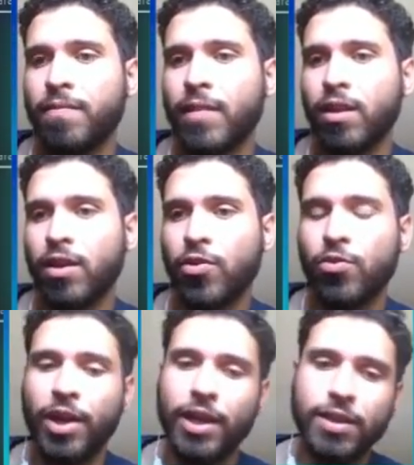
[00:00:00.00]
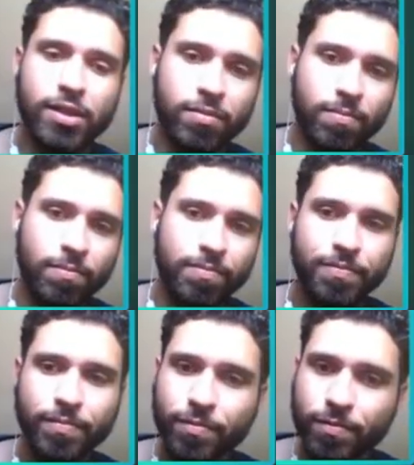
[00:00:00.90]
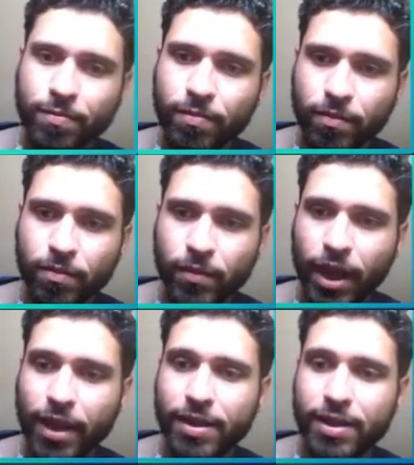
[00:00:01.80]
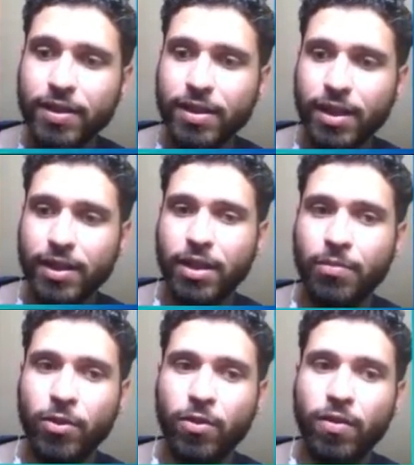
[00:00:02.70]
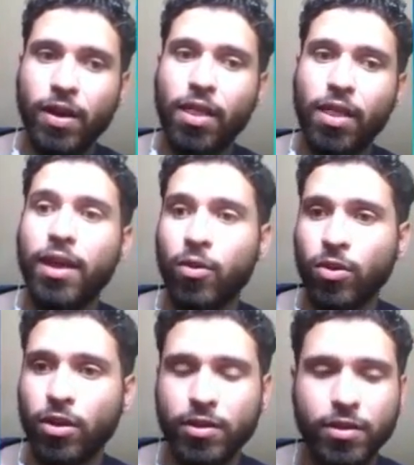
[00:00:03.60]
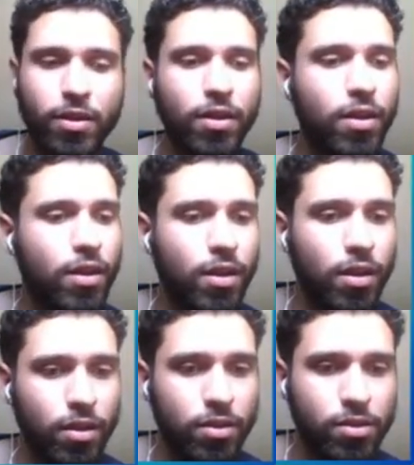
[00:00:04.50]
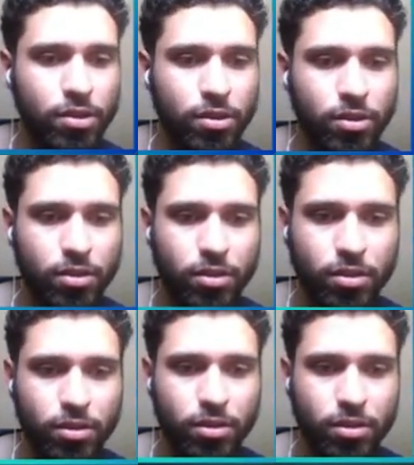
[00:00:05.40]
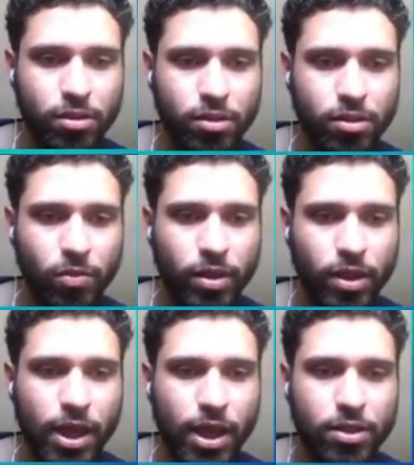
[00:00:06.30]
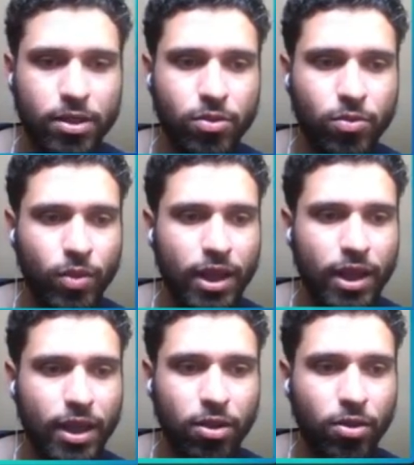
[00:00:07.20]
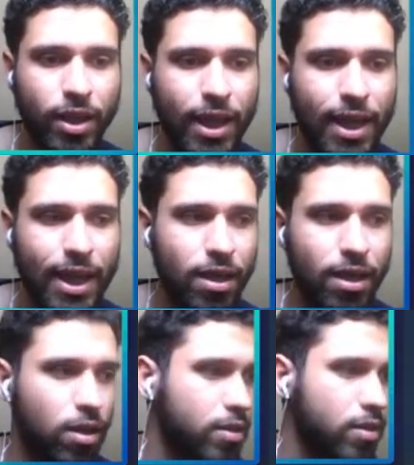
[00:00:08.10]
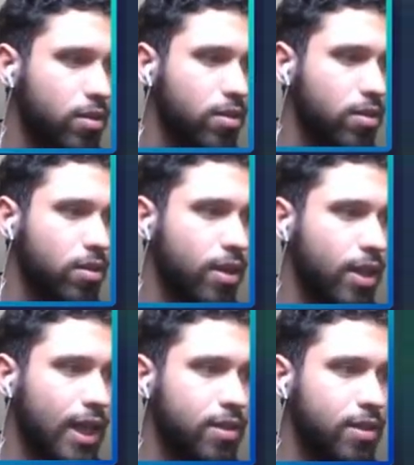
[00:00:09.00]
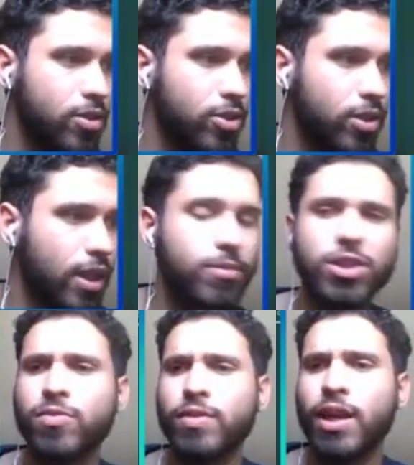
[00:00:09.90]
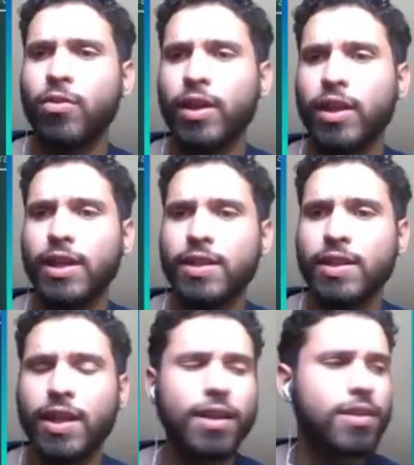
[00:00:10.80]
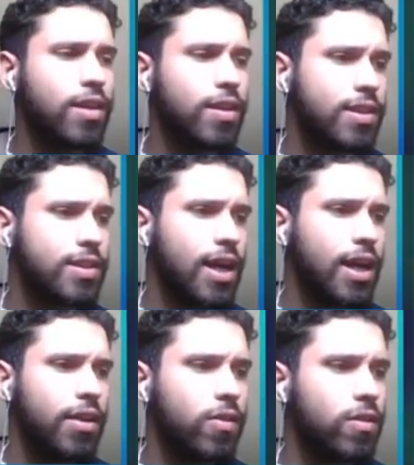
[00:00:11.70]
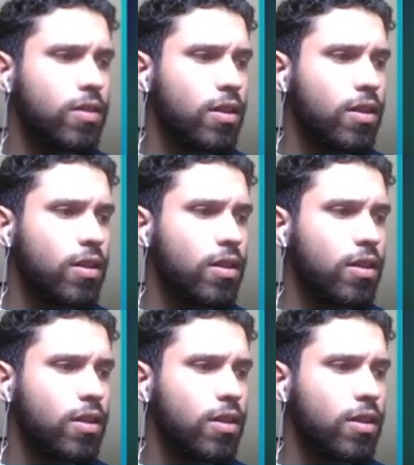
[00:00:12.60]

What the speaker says: click-through rates. And this is an example that worked. So with that, we can look at another editing trick. I'm just now realizing that the title